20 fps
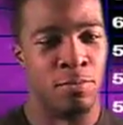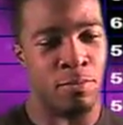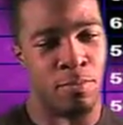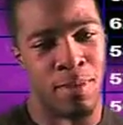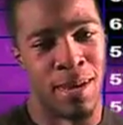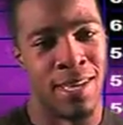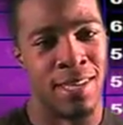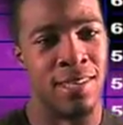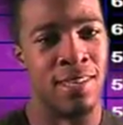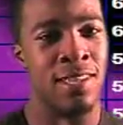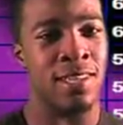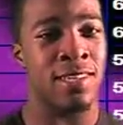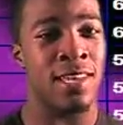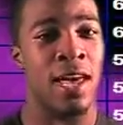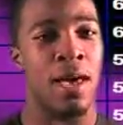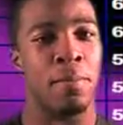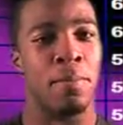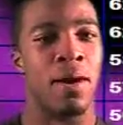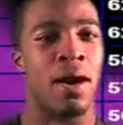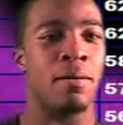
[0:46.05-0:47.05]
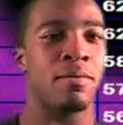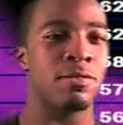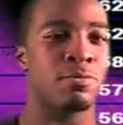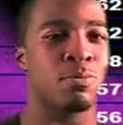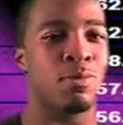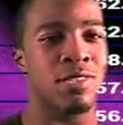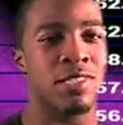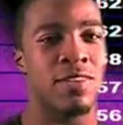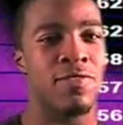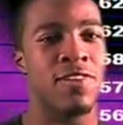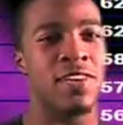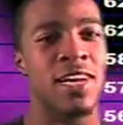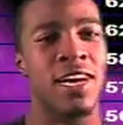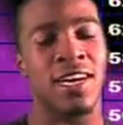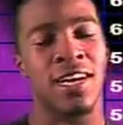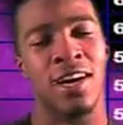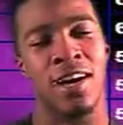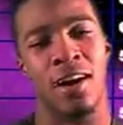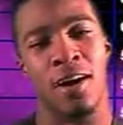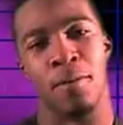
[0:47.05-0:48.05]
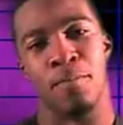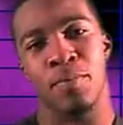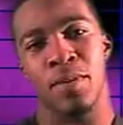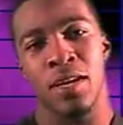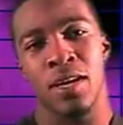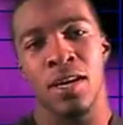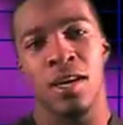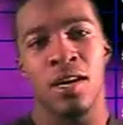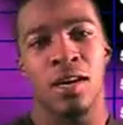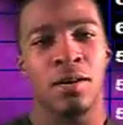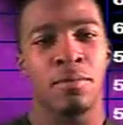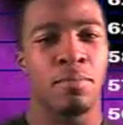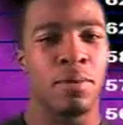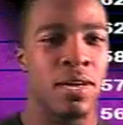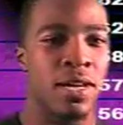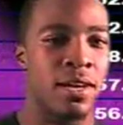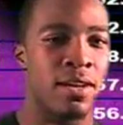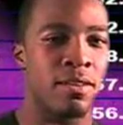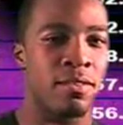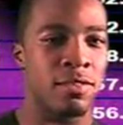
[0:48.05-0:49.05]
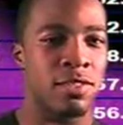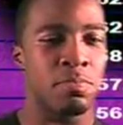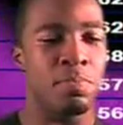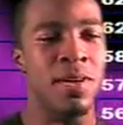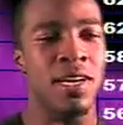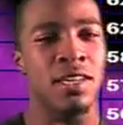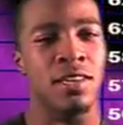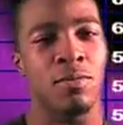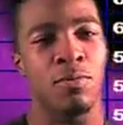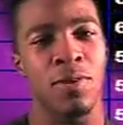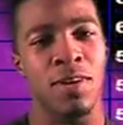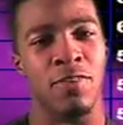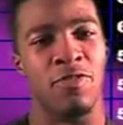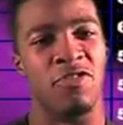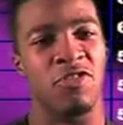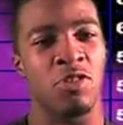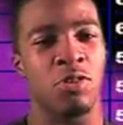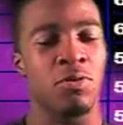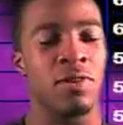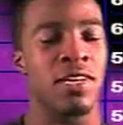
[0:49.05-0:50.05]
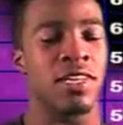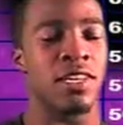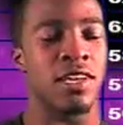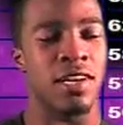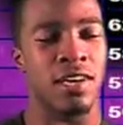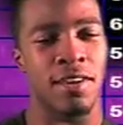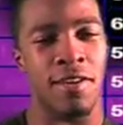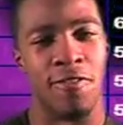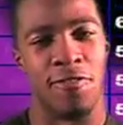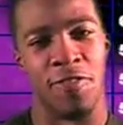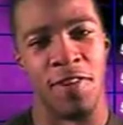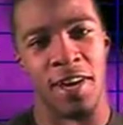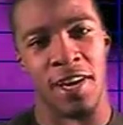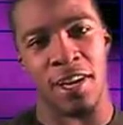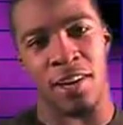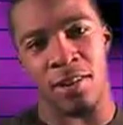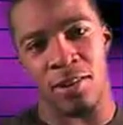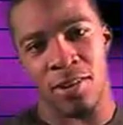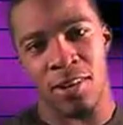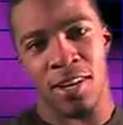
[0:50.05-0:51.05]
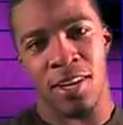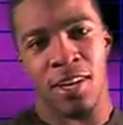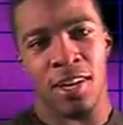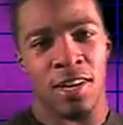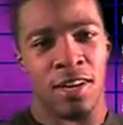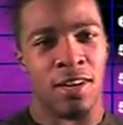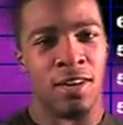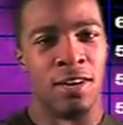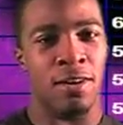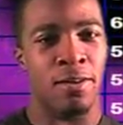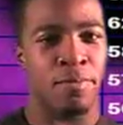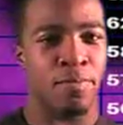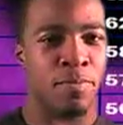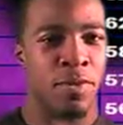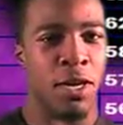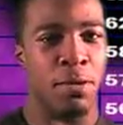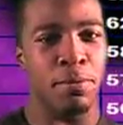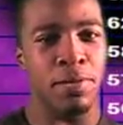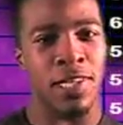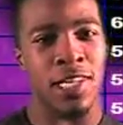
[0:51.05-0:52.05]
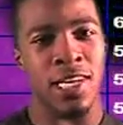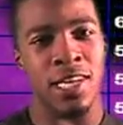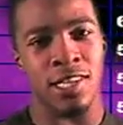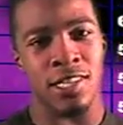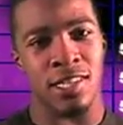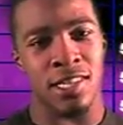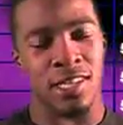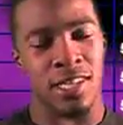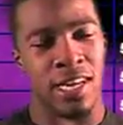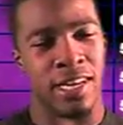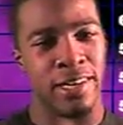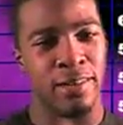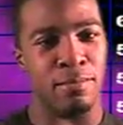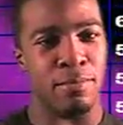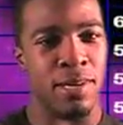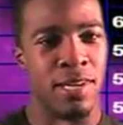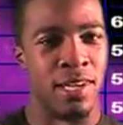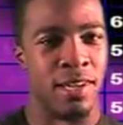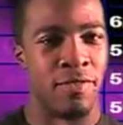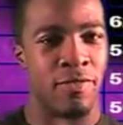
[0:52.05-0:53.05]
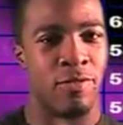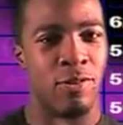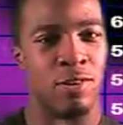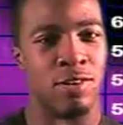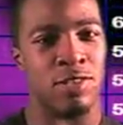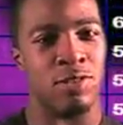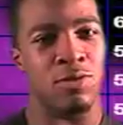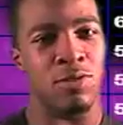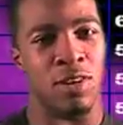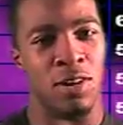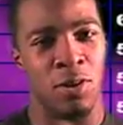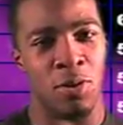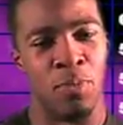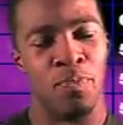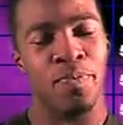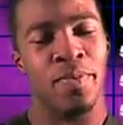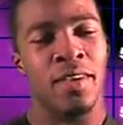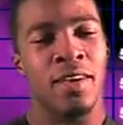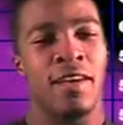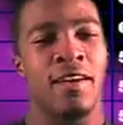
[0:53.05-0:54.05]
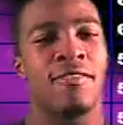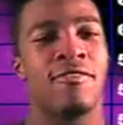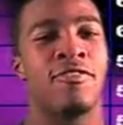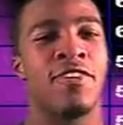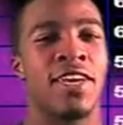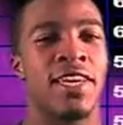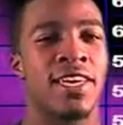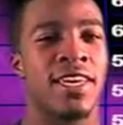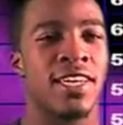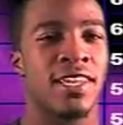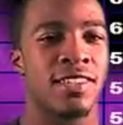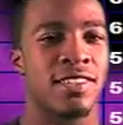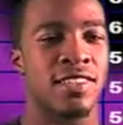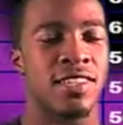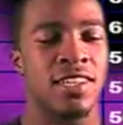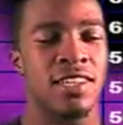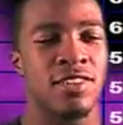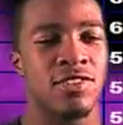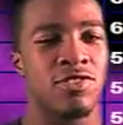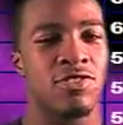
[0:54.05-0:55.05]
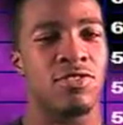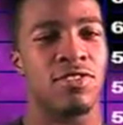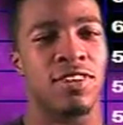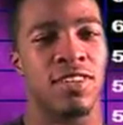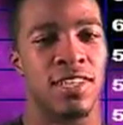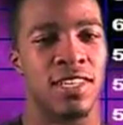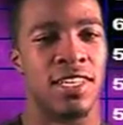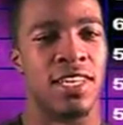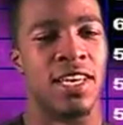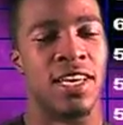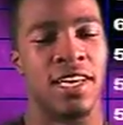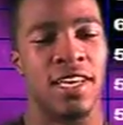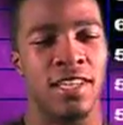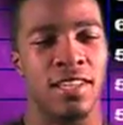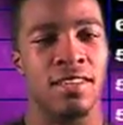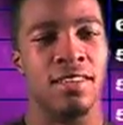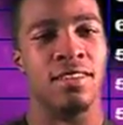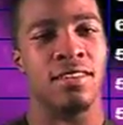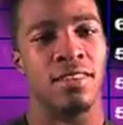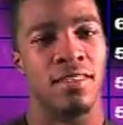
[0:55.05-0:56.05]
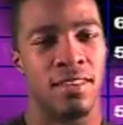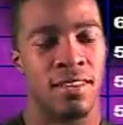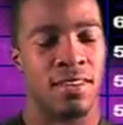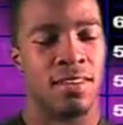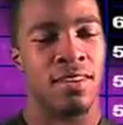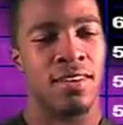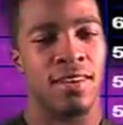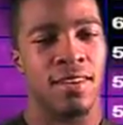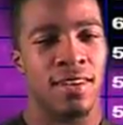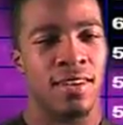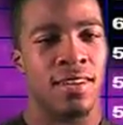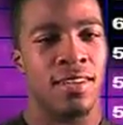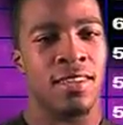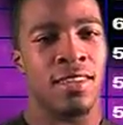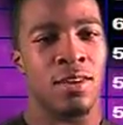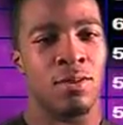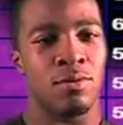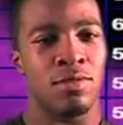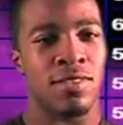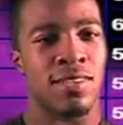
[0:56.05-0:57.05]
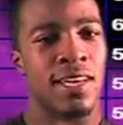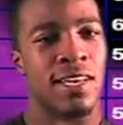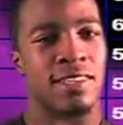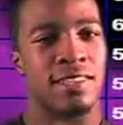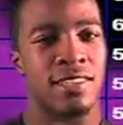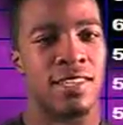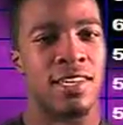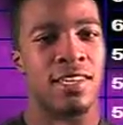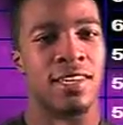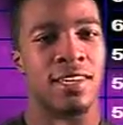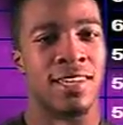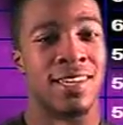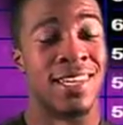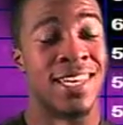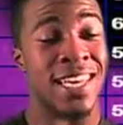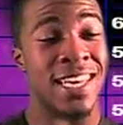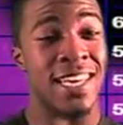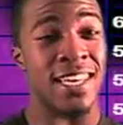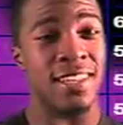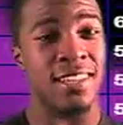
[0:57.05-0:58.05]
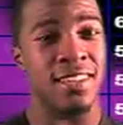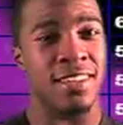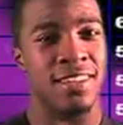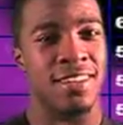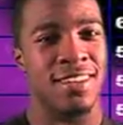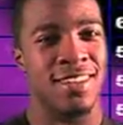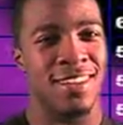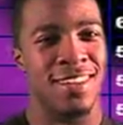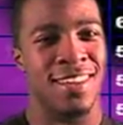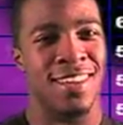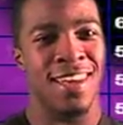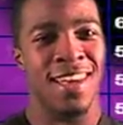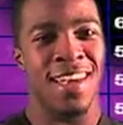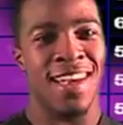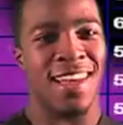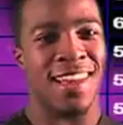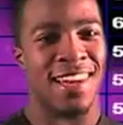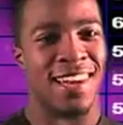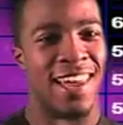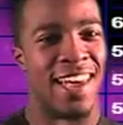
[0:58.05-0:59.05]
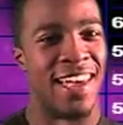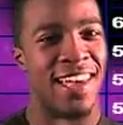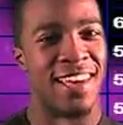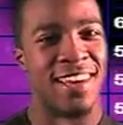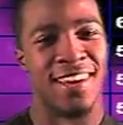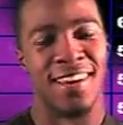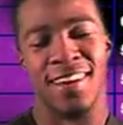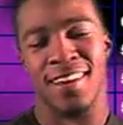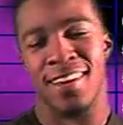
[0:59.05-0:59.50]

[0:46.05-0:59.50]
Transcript: Make things happen. IBSportsTV.com. But speaking of Week 3 in the NFL, a couple of things stood out to me. Of course, Vic gets injured again. Notice I said again. Like,